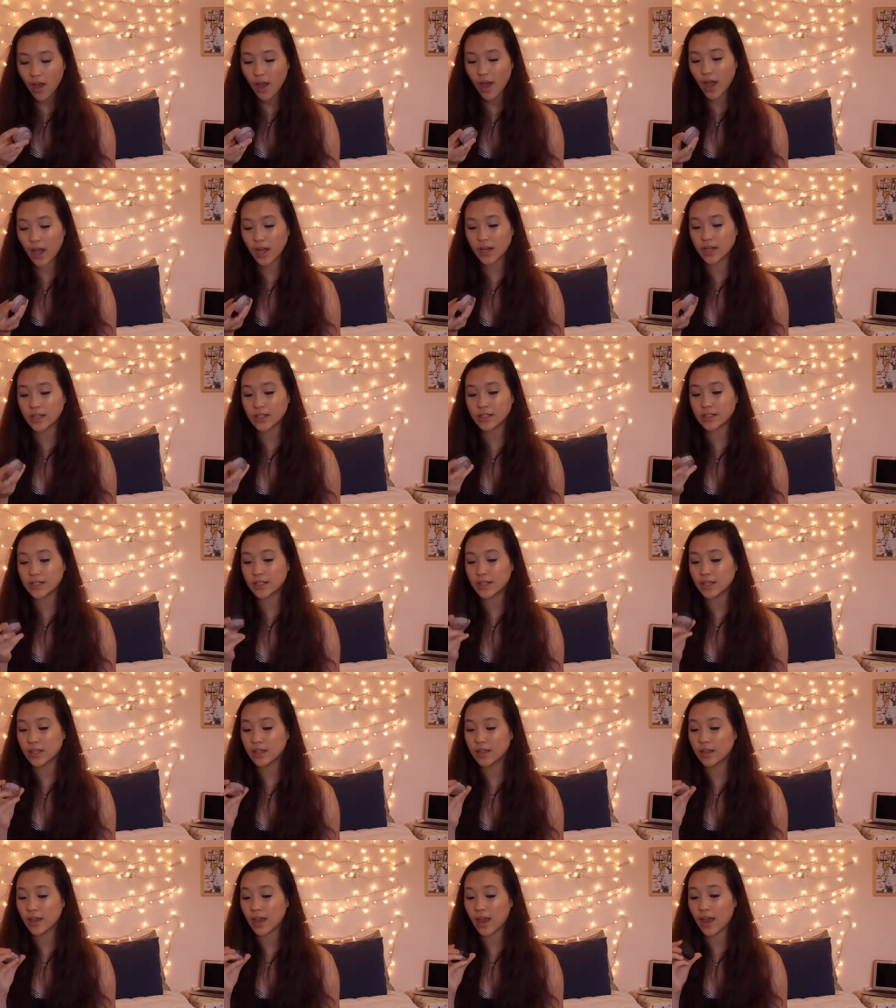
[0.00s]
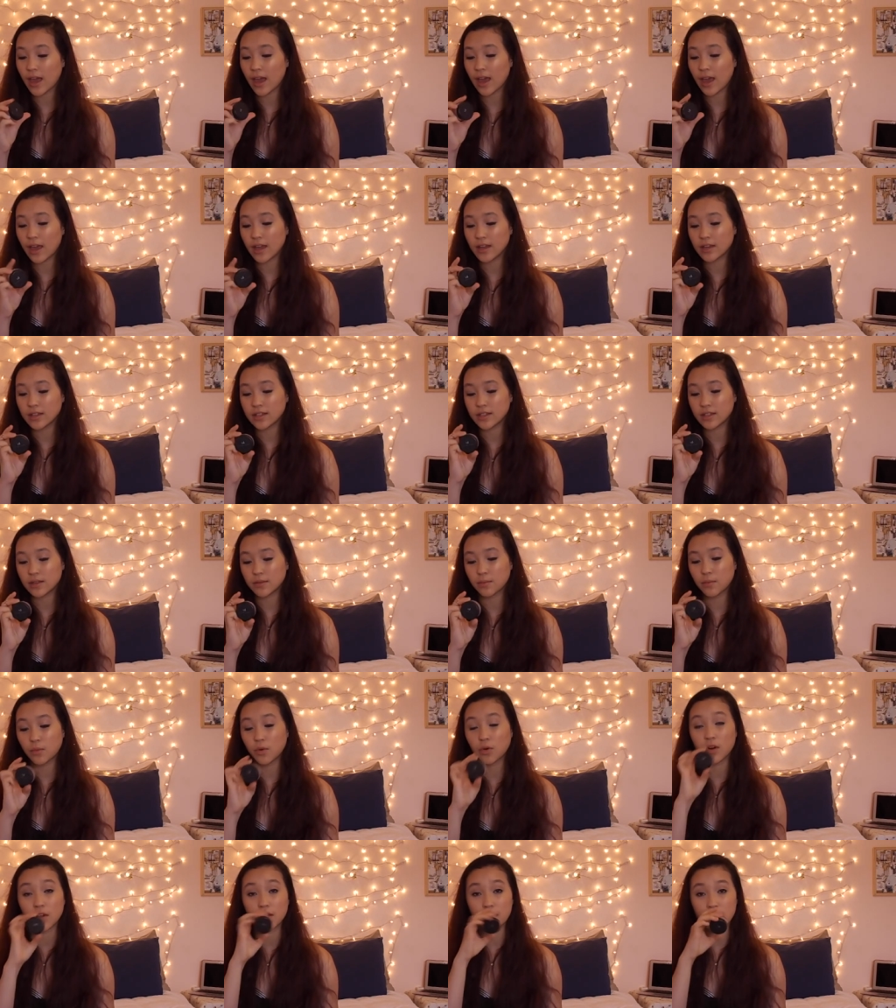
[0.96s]
I need to get
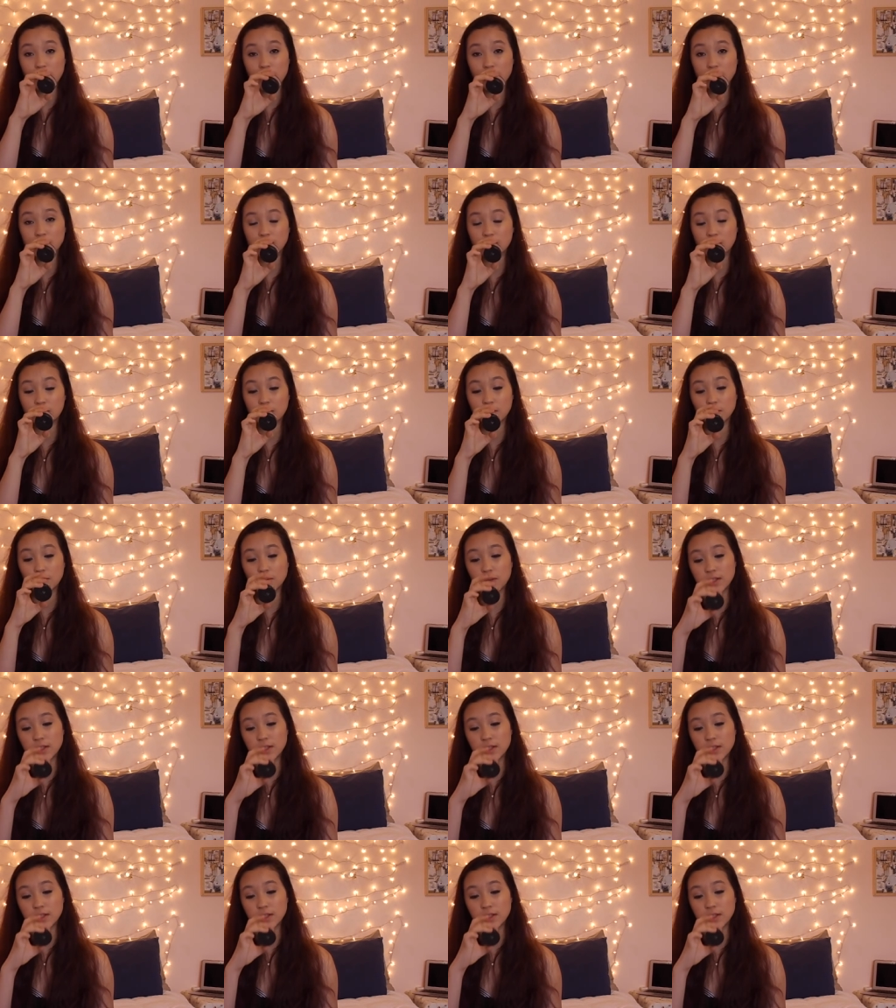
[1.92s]
more of this too.